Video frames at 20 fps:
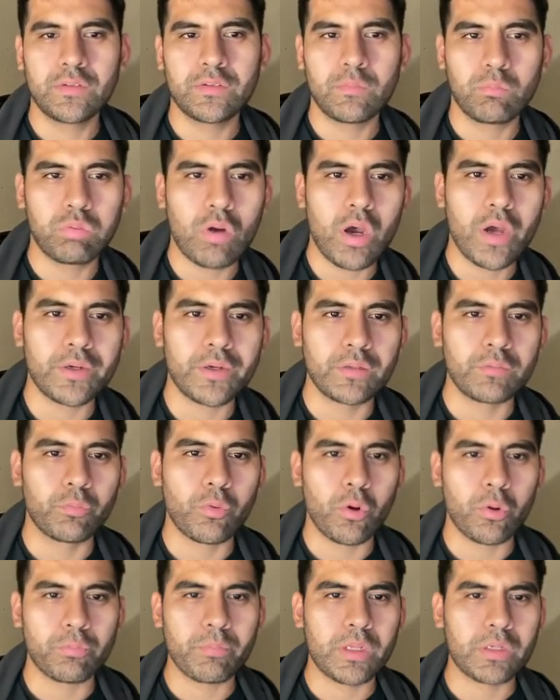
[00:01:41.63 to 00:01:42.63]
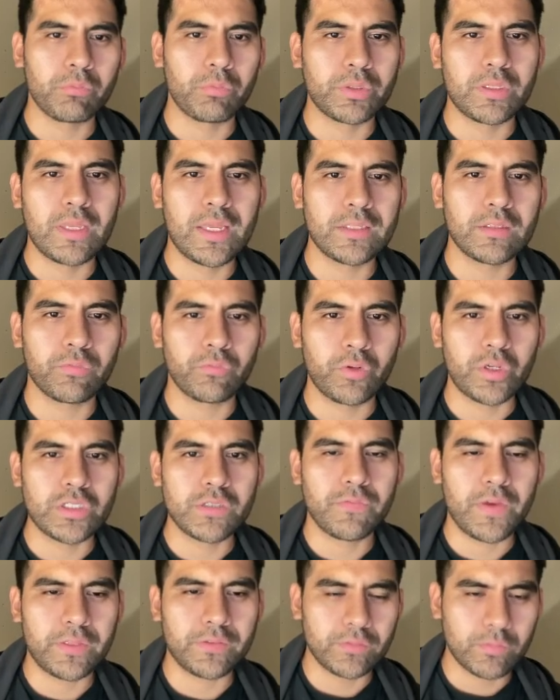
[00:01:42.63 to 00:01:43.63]
Here's a broad roadmap with hints for
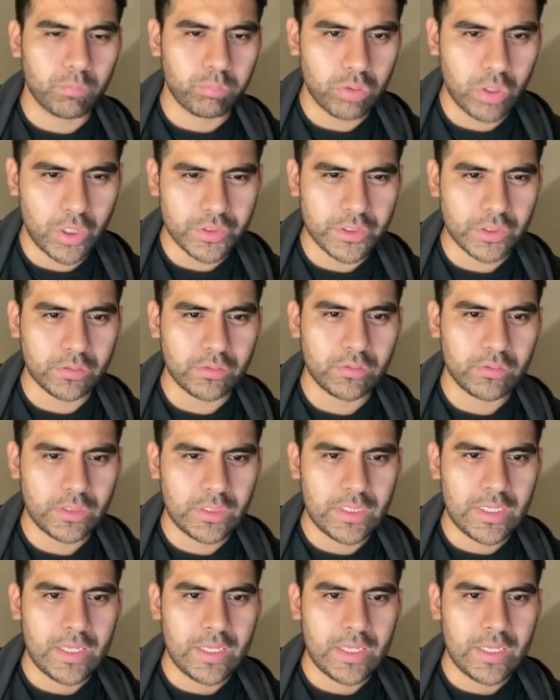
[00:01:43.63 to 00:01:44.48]
each phase of the project.